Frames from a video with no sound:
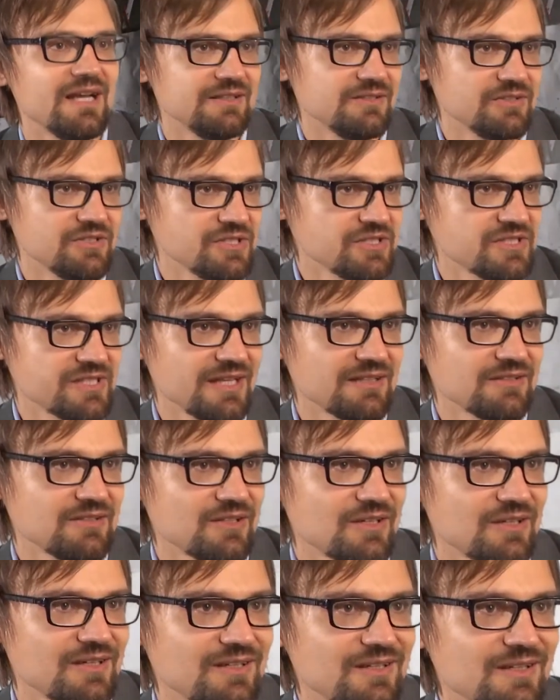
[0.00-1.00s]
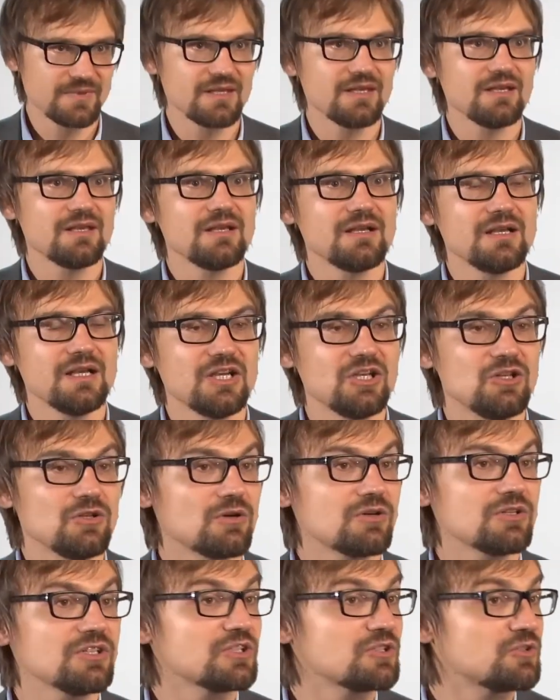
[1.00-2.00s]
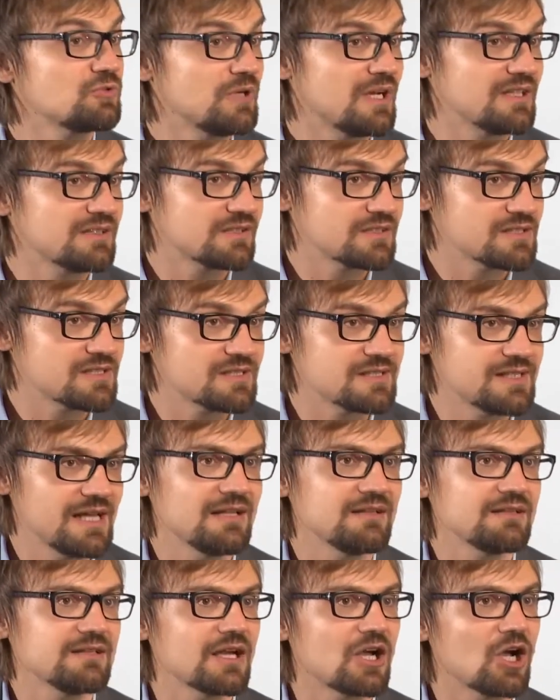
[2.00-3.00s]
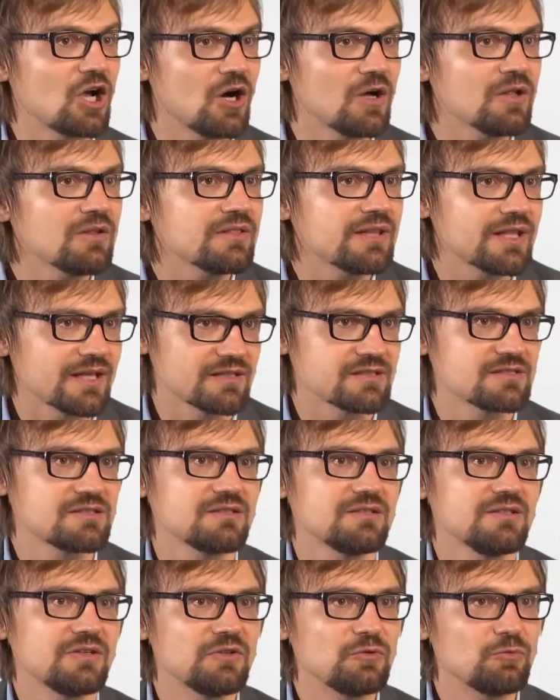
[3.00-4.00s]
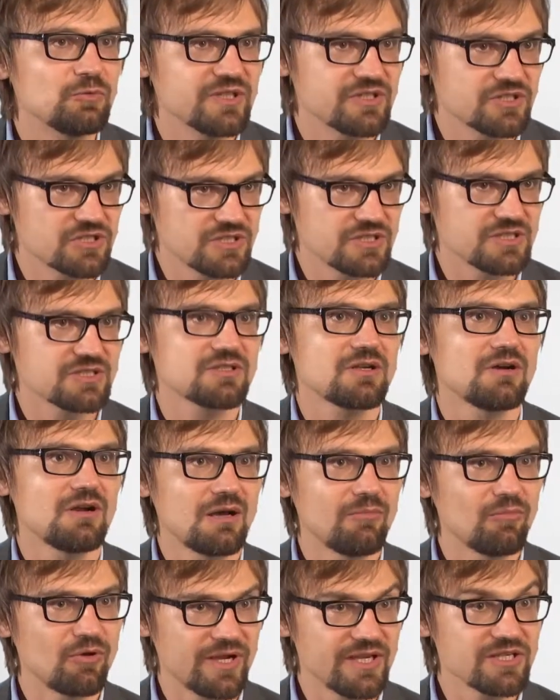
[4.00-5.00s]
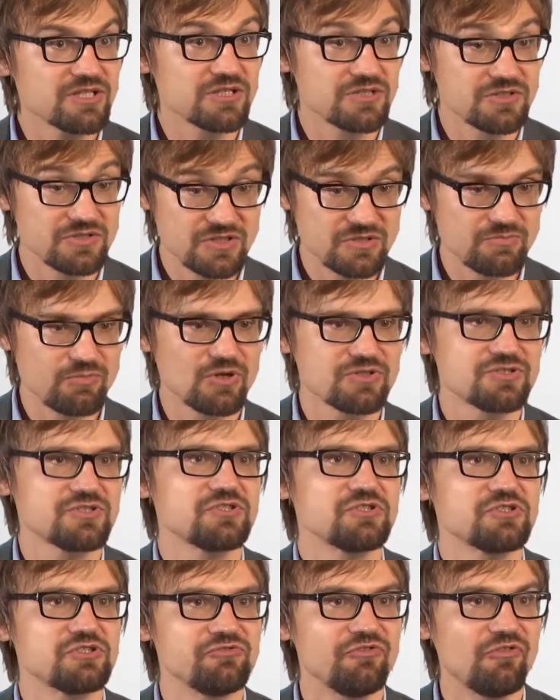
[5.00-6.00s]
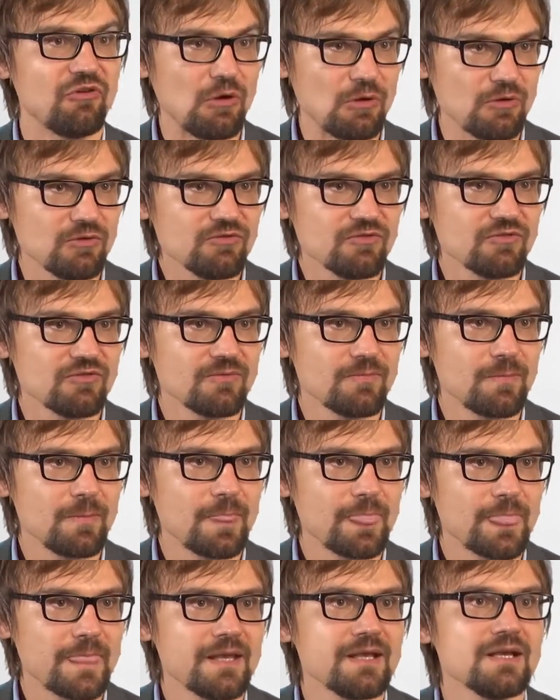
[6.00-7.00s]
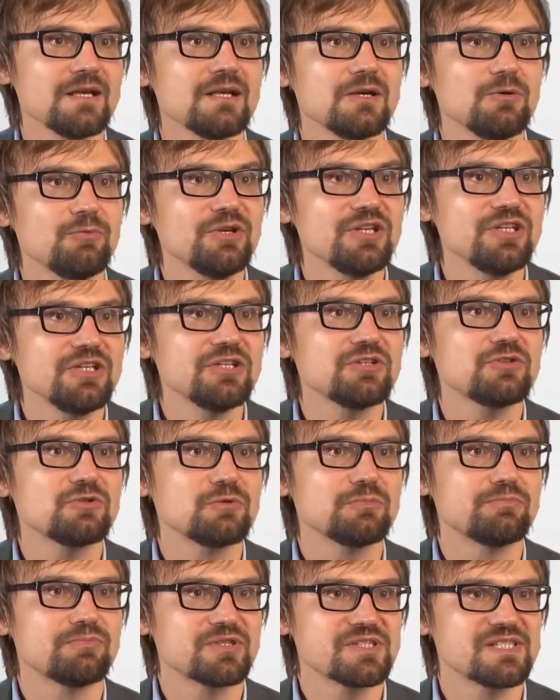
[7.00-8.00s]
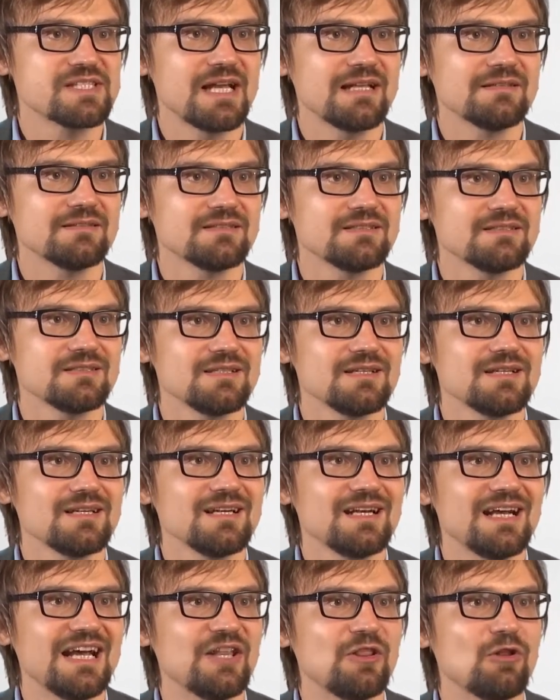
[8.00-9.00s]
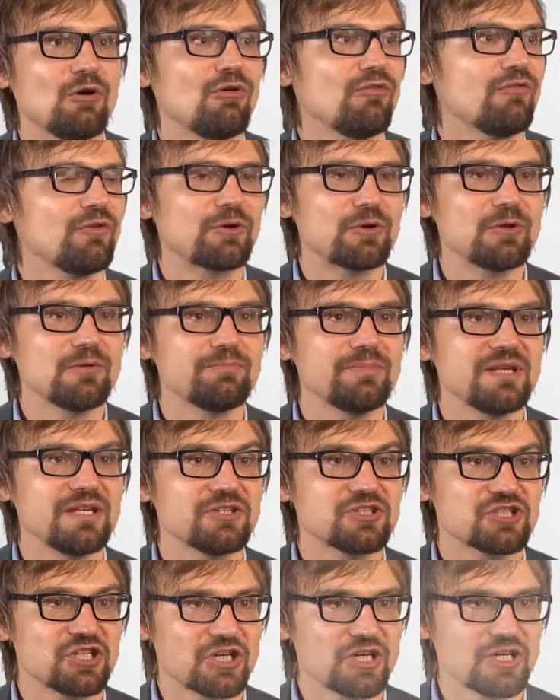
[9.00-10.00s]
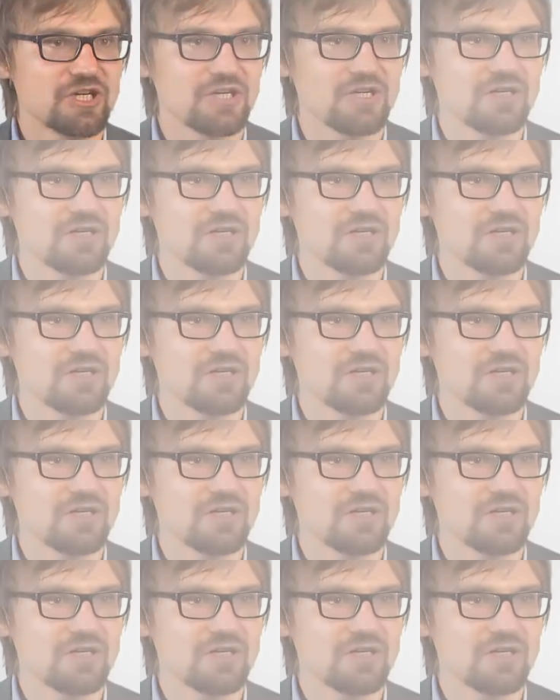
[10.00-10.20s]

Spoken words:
energy sector. In order to understand the context in which these collaborations, these processes evolve, we need to present an overall picture.